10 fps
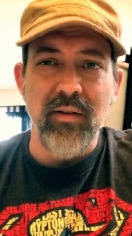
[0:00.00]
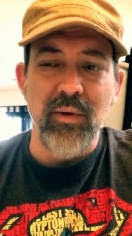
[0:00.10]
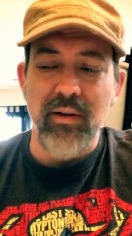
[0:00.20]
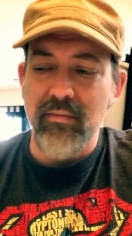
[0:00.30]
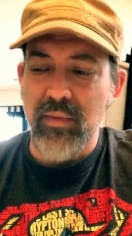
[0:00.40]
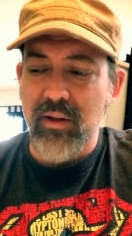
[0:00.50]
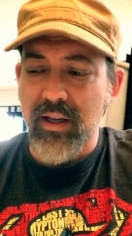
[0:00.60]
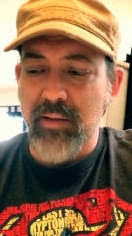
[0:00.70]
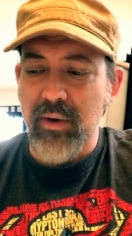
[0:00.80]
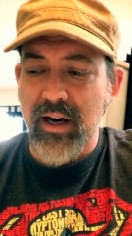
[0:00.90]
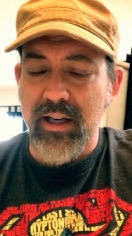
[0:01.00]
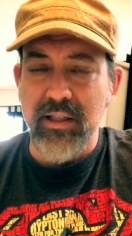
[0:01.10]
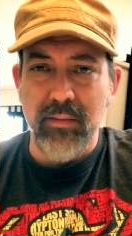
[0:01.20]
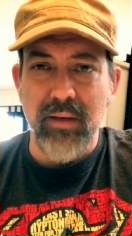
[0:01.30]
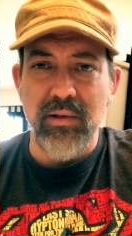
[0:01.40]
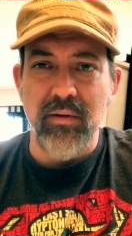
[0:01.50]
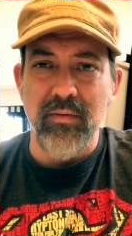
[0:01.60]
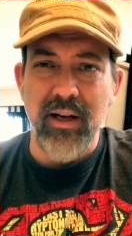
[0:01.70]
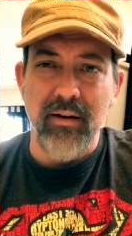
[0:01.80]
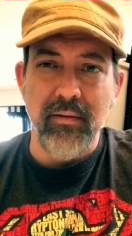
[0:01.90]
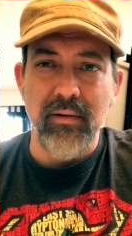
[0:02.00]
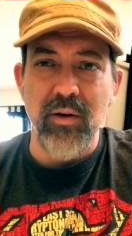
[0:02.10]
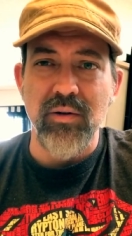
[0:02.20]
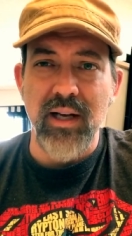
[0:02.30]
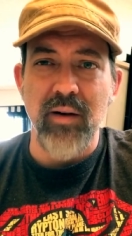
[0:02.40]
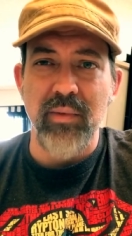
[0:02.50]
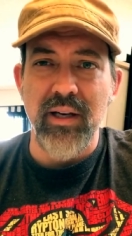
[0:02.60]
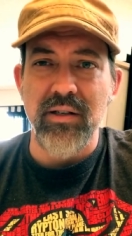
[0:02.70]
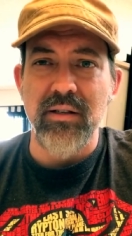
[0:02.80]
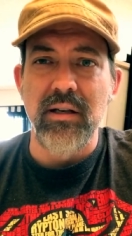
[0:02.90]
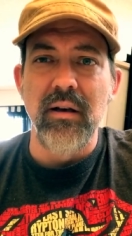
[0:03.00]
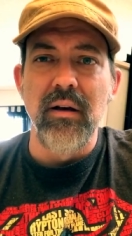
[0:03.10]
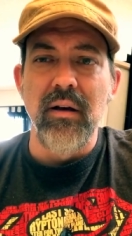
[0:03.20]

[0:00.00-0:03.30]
they, when they get behind, sometimes they'll kind of ghost out pages.